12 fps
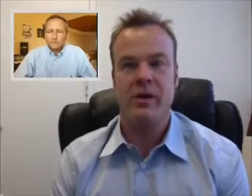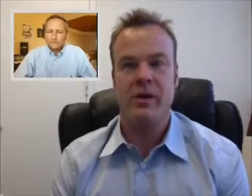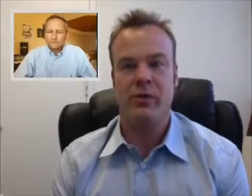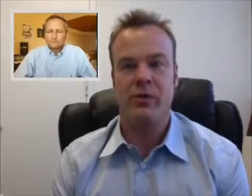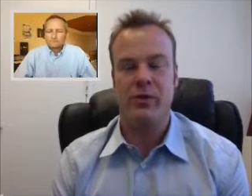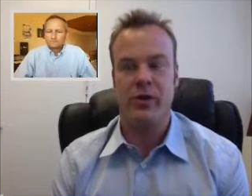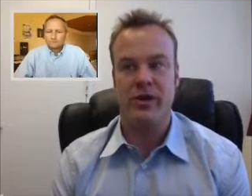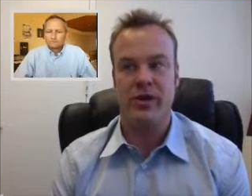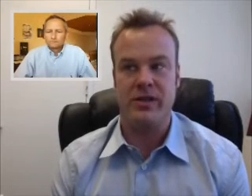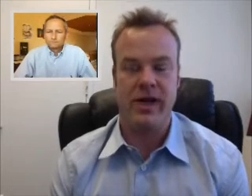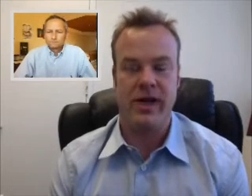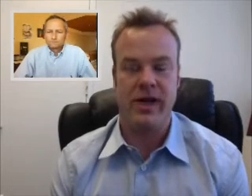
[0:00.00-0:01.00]
They promoted a
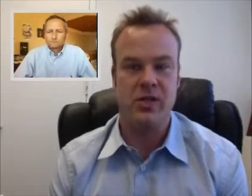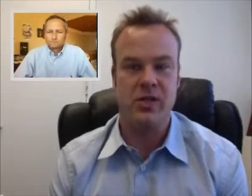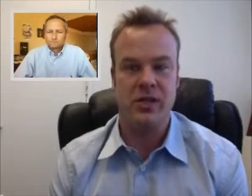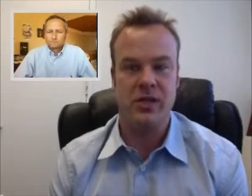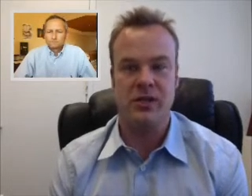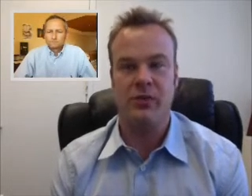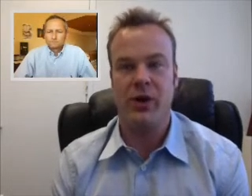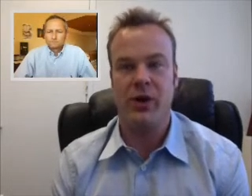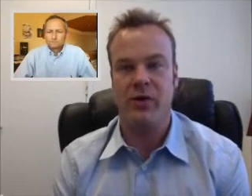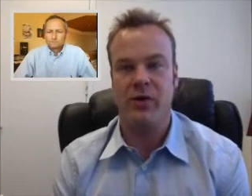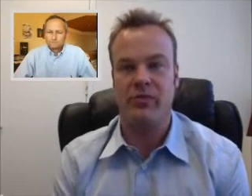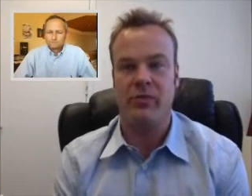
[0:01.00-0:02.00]
tangential part
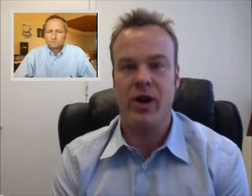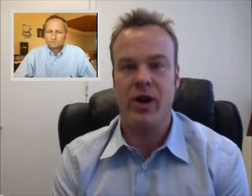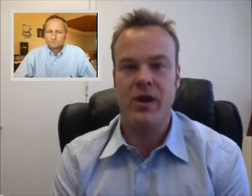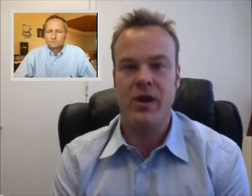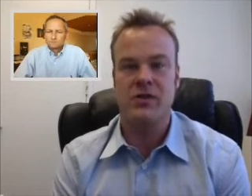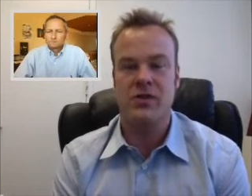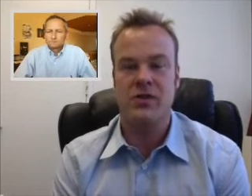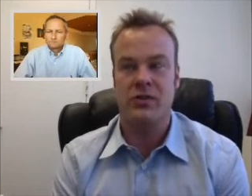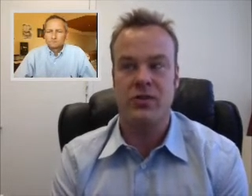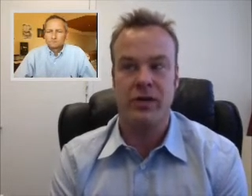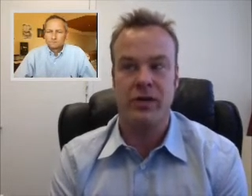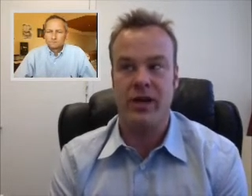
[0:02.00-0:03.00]
of the process with
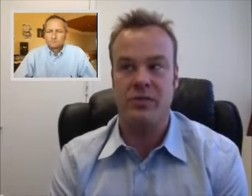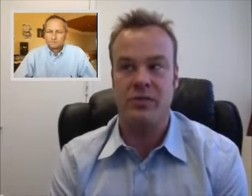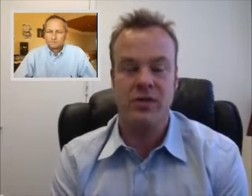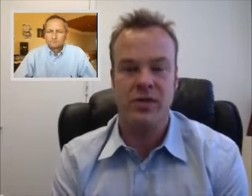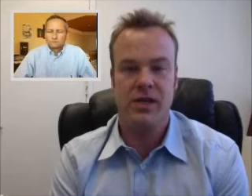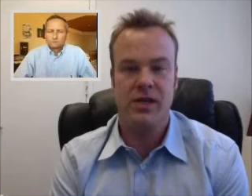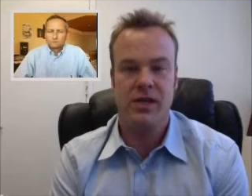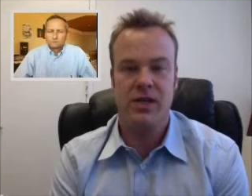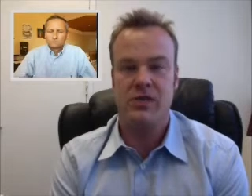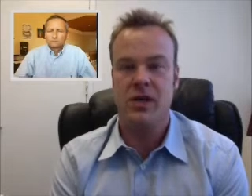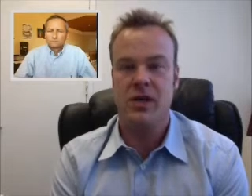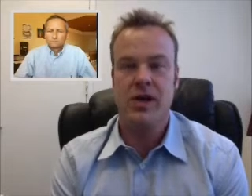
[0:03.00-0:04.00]
their
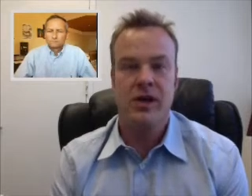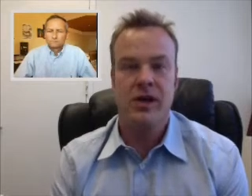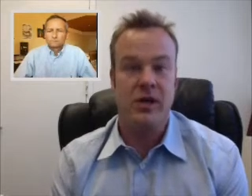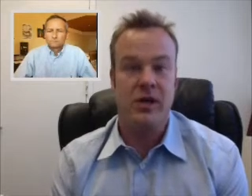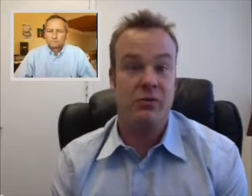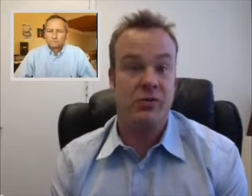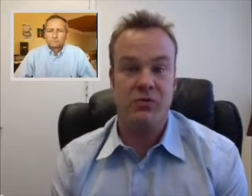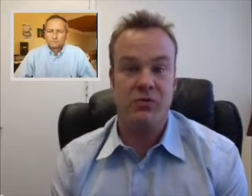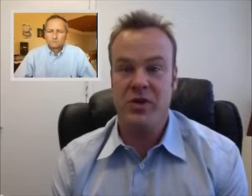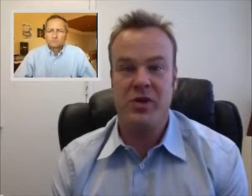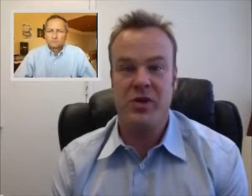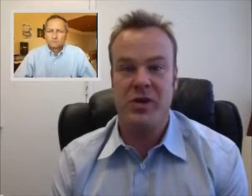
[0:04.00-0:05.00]
expertise that was a
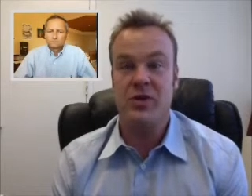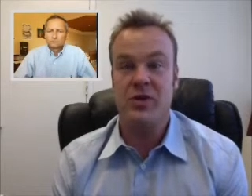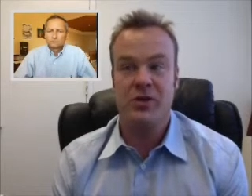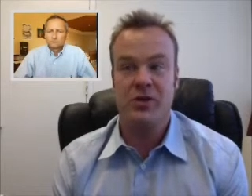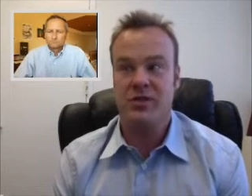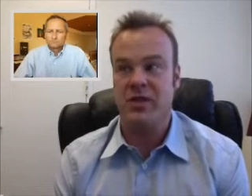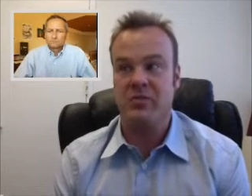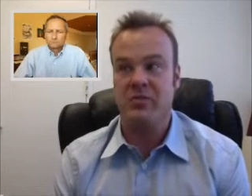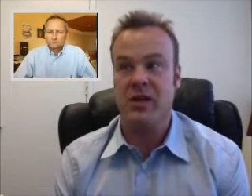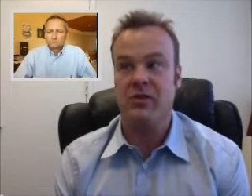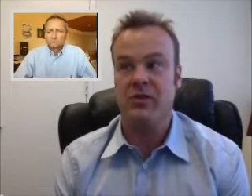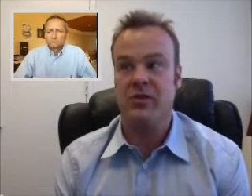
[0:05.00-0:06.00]
really interesting and
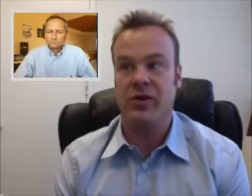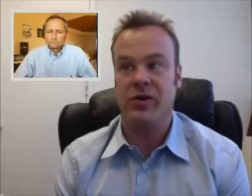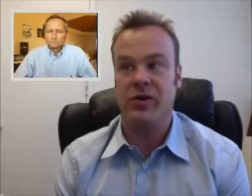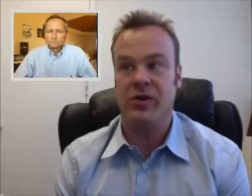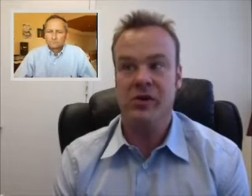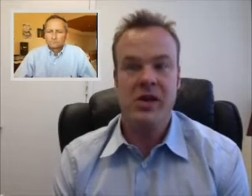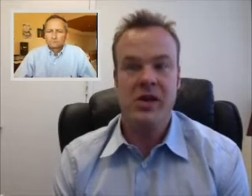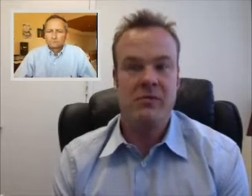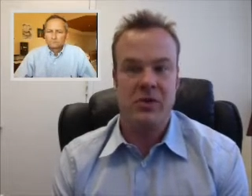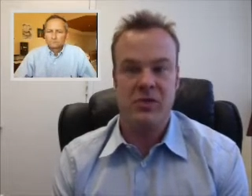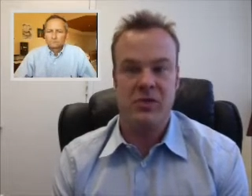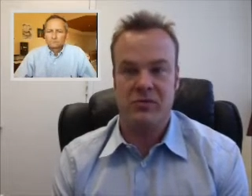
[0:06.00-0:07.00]
meaningful
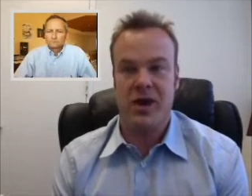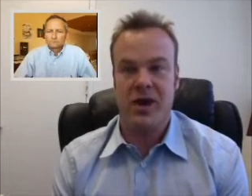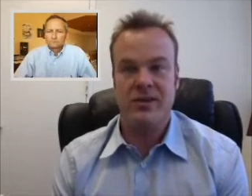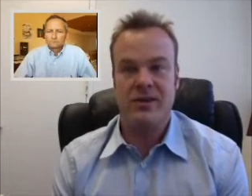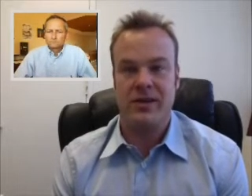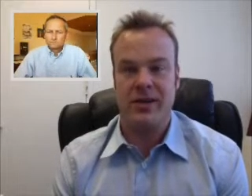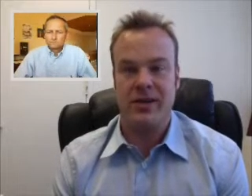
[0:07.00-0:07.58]
piece of content.